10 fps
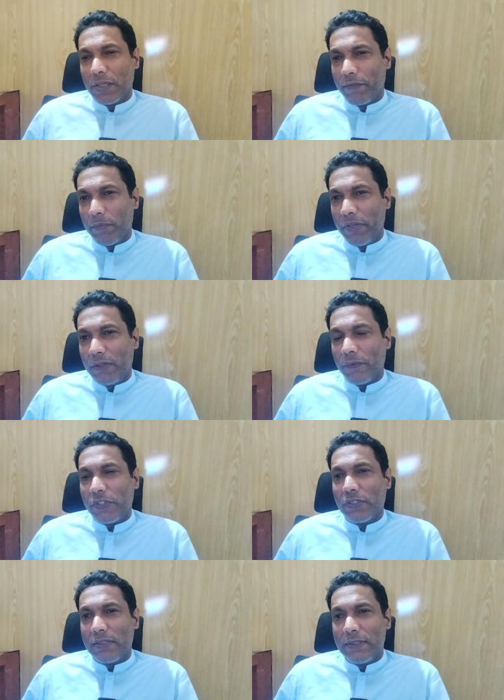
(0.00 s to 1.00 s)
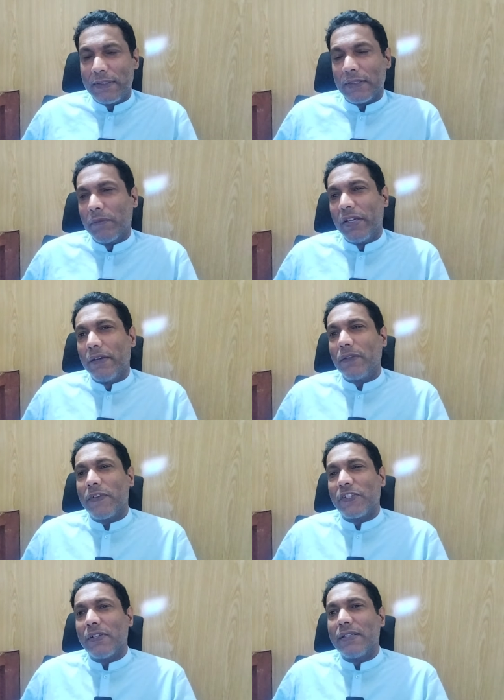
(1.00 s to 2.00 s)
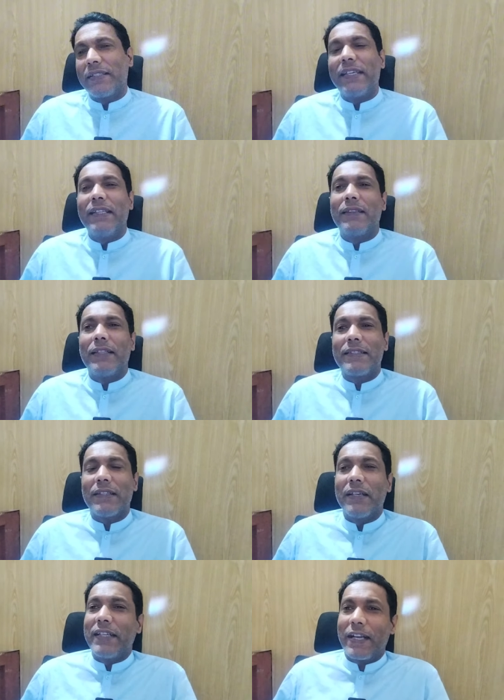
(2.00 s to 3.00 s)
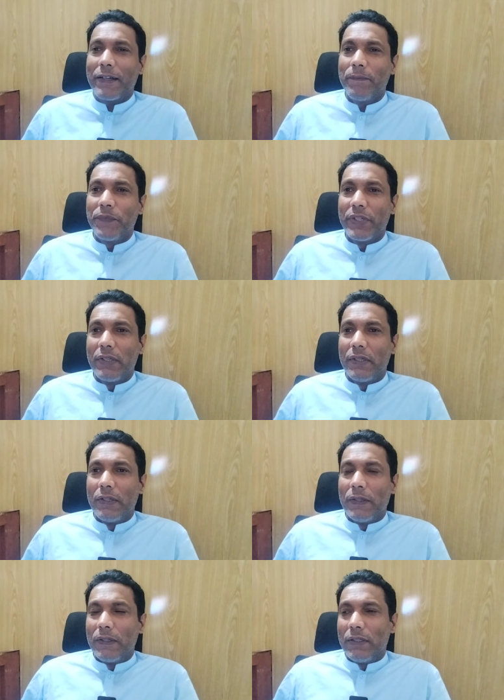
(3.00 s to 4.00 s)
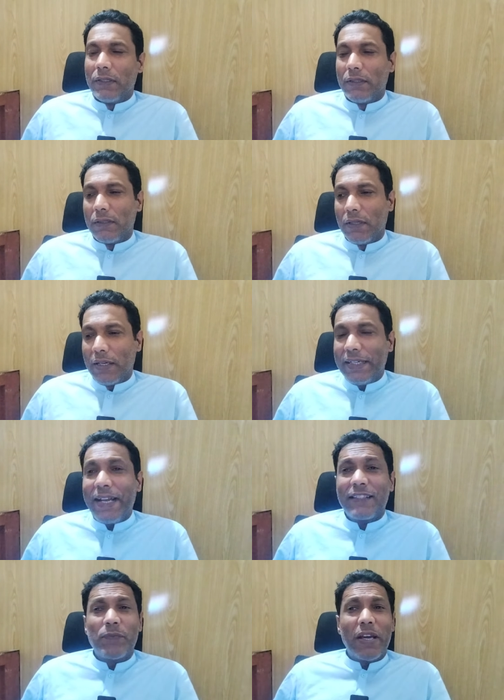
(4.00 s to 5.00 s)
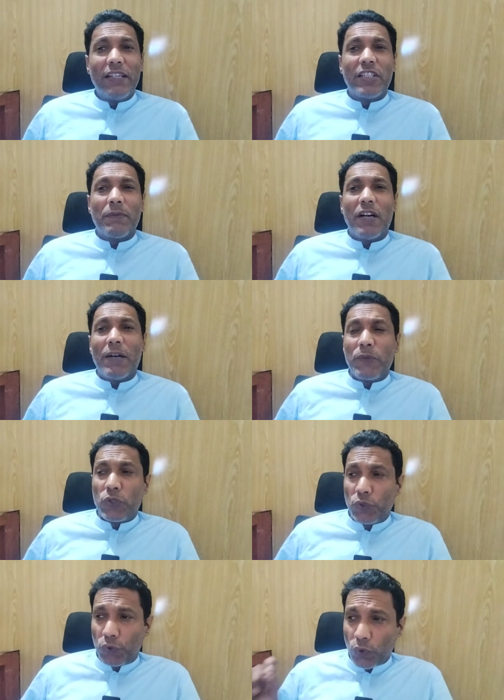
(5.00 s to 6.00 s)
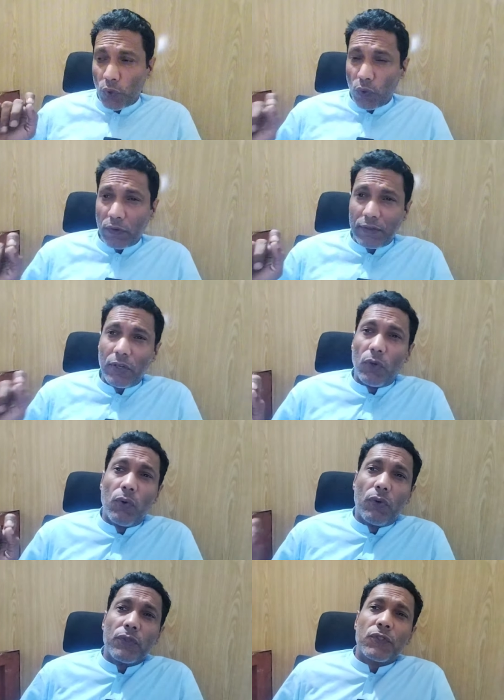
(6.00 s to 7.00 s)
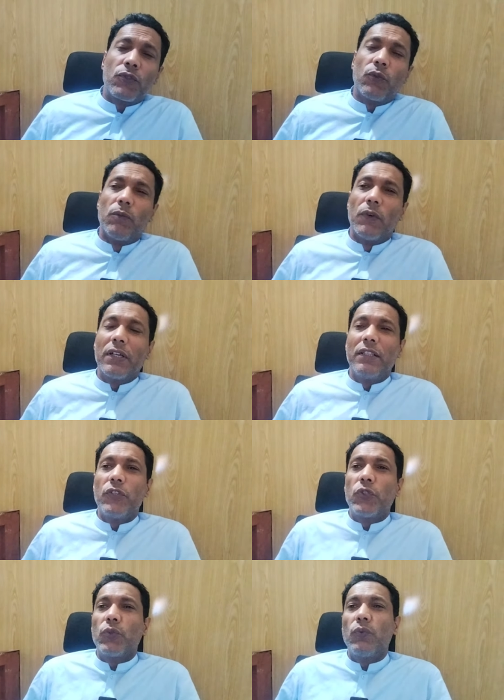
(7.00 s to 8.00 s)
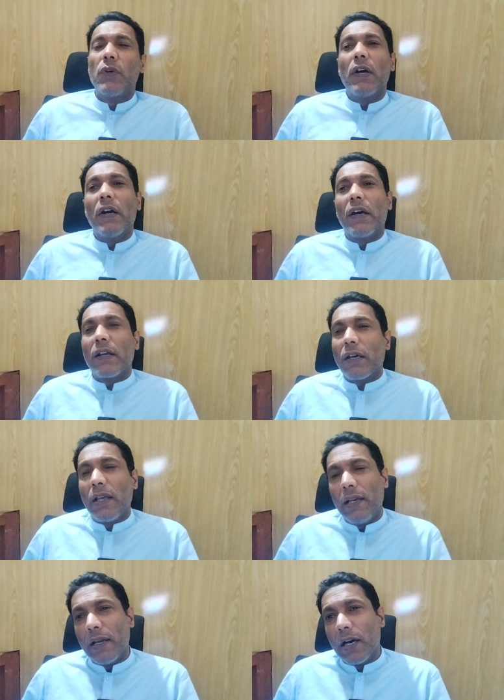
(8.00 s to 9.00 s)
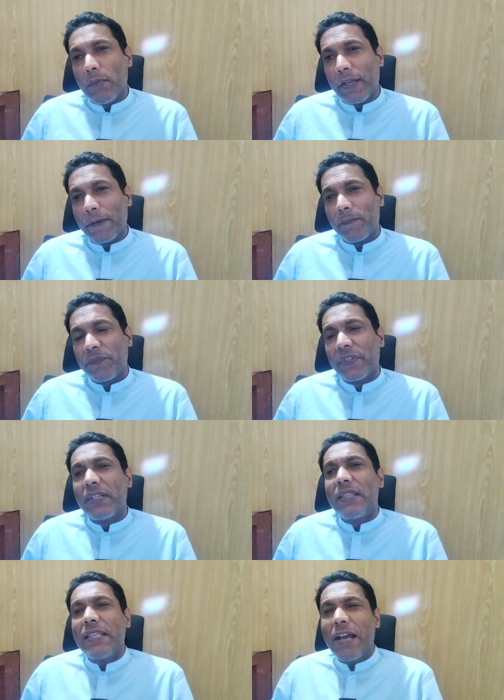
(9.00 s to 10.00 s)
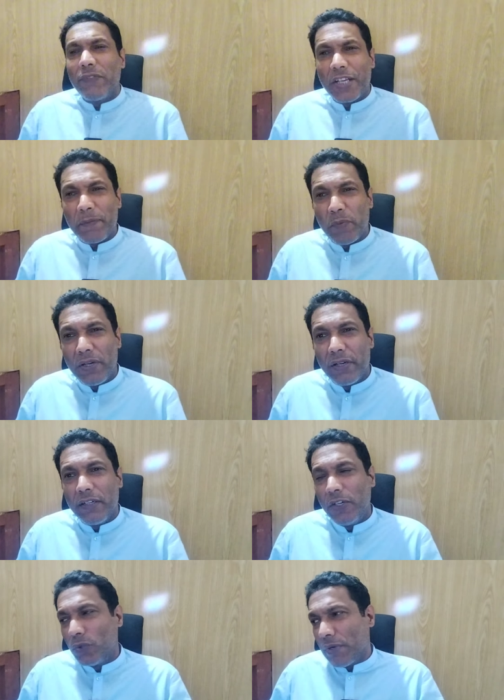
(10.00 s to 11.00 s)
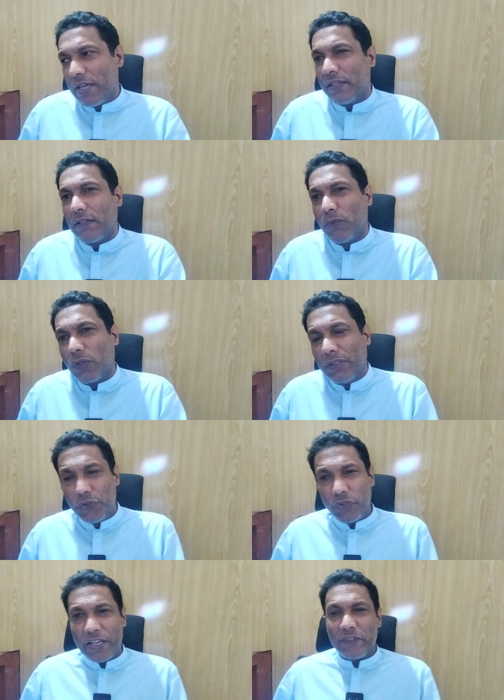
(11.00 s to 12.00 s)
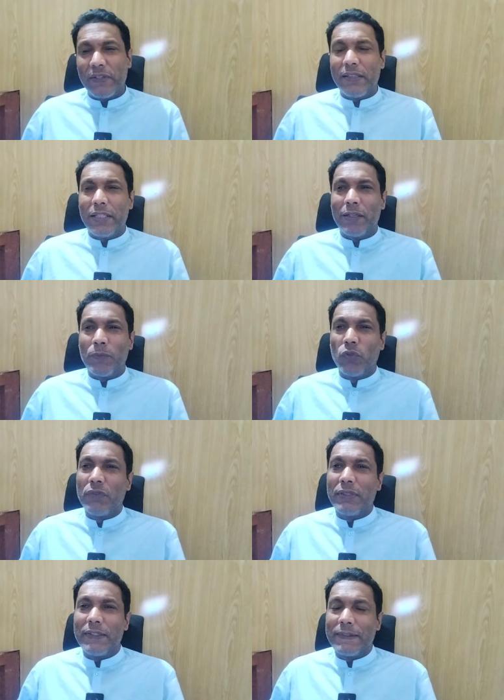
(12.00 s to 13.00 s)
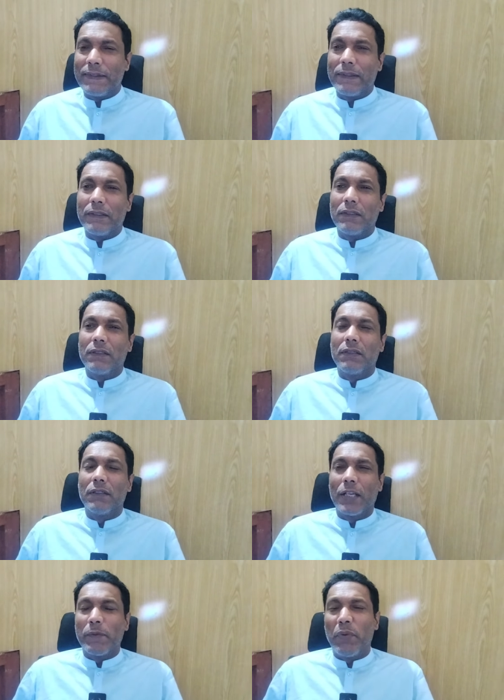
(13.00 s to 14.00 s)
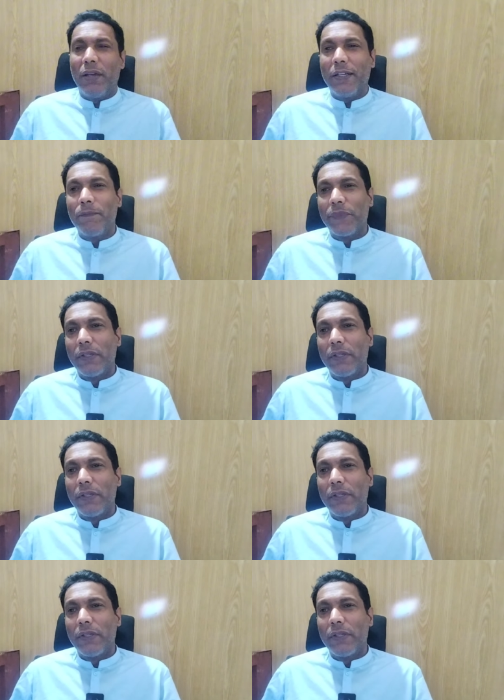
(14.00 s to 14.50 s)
government officials, military officials in this attack. Attacks by Al-Shabaab so close to Mogadishu are alarming. They have the capability to enter Mogadishu as well. They have proven this uh, capability.